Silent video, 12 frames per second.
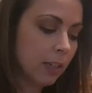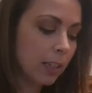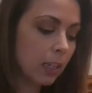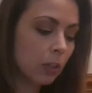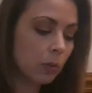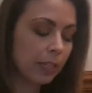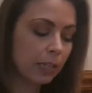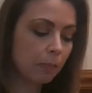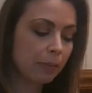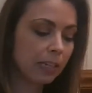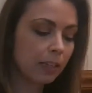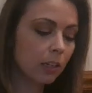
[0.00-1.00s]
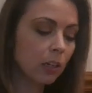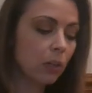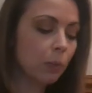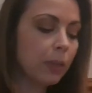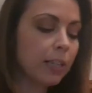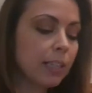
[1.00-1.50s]
can you hear me?
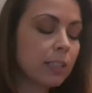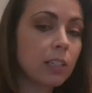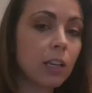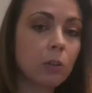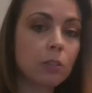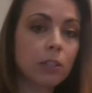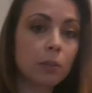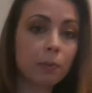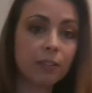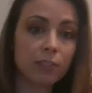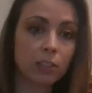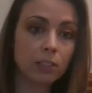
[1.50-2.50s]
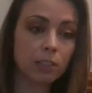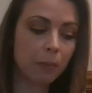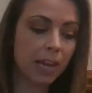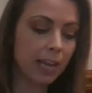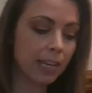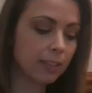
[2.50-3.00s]
We need to go to the river to
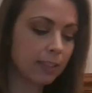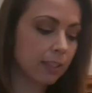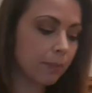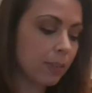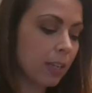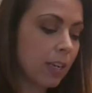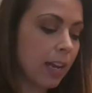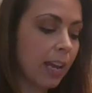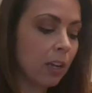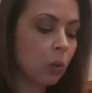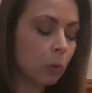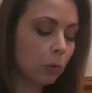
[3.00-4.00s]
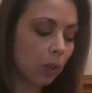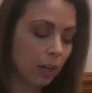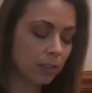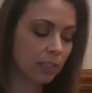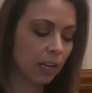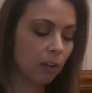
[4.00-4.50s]
bathe and cool
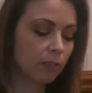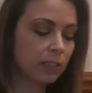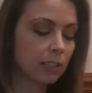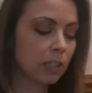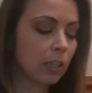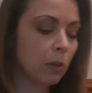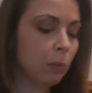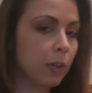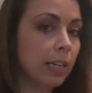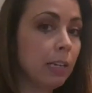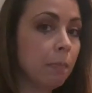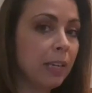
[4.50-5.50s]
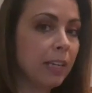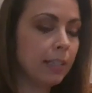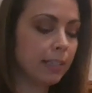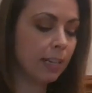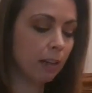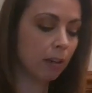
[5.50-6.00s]
ourselves when he bent
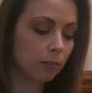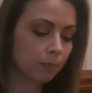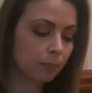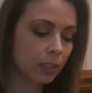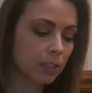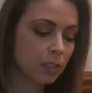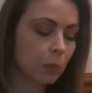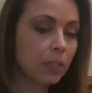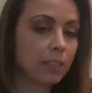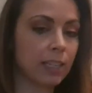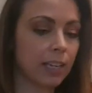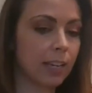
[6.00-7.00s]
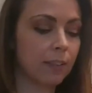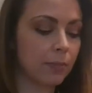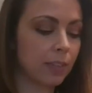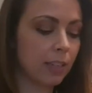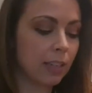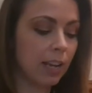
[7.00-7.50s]
down, squinting
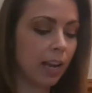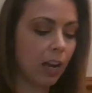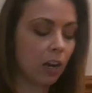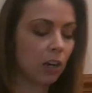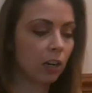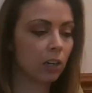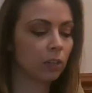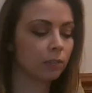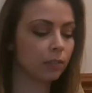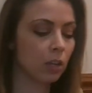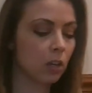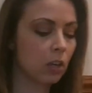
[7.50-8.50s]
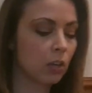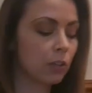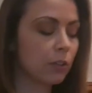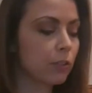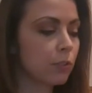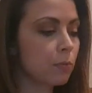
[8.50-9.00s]
at her
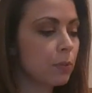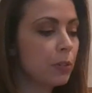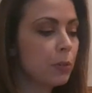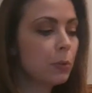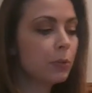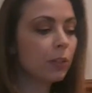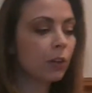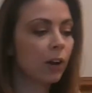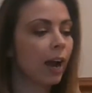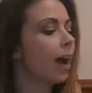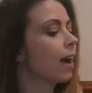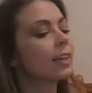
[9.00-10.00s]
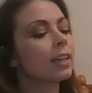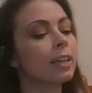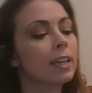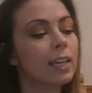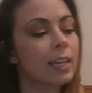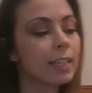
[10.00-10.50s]
through the crack,
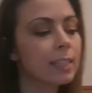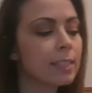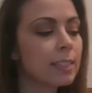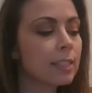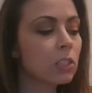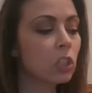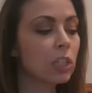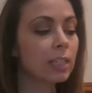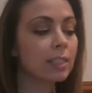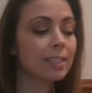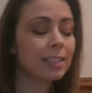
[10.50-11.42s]
he could she could